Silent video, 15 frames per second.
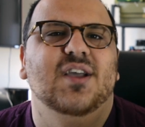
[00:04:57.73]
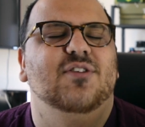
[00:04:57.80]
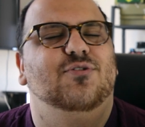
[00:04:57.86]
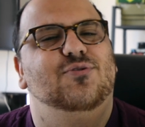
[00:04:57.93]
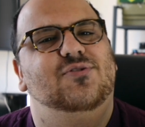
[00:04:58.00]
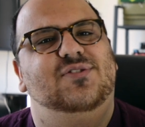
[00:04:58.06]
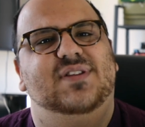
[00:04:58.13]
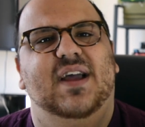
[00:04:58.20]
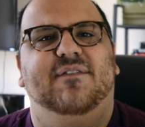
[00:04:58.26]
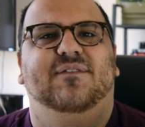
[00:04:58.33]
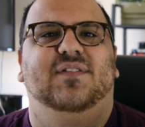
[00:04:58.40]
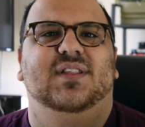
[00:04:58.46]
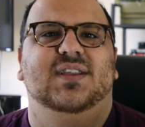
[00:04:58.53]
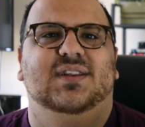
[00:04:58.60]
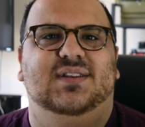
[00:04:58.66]
there's
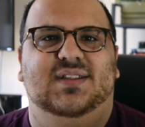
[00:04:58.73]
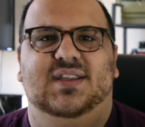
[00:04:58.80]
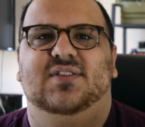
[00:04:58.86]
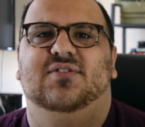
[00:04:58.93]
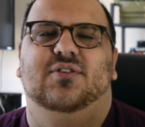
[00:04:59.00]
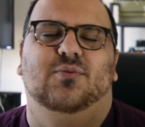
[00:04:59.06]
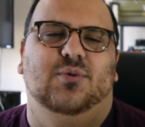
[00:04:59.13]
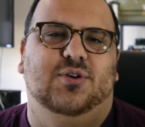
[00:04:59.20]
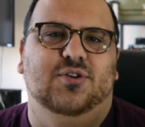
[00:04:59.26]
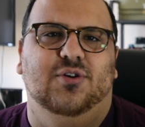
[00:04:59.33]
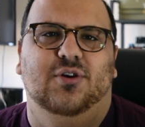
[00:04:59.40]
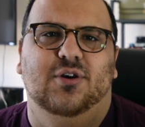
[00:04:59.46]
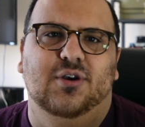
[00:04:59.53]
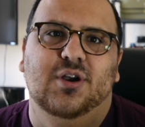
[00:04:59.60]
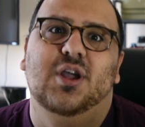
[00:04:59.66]
definitely a decent
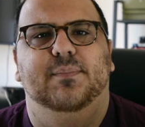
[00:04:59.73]
return